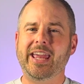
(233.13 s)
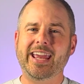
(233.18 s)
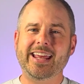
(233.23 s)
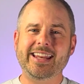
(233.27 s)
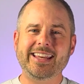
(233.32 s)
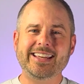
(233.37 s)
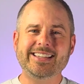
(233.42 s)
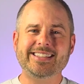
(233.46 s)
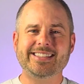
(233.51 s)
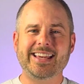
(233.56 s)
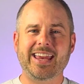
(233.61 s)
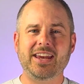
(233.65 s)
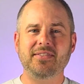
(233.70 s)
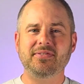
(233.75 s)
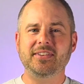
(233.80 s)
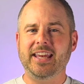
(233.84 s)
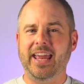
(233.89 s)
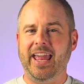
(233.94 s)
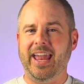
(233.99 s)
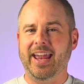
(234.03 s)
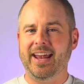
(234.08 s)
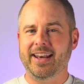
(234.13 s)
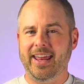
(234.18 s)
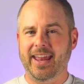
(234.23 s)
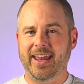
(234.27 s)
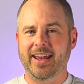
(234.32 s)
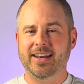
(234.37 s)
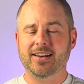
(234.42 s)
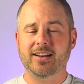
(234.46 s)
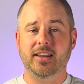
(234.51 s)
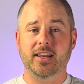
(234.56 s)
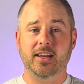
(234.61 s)
any safety and
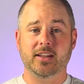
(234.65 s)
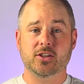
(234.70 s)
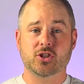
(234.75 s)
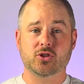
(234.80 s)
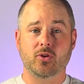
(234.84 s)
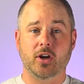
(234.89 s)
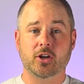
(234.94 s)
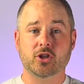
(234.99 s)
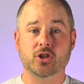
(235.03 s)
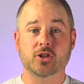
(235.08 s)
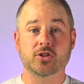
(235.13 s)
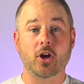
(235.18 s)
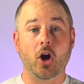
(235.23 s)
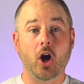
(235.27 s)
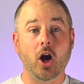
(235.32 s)
handling instructions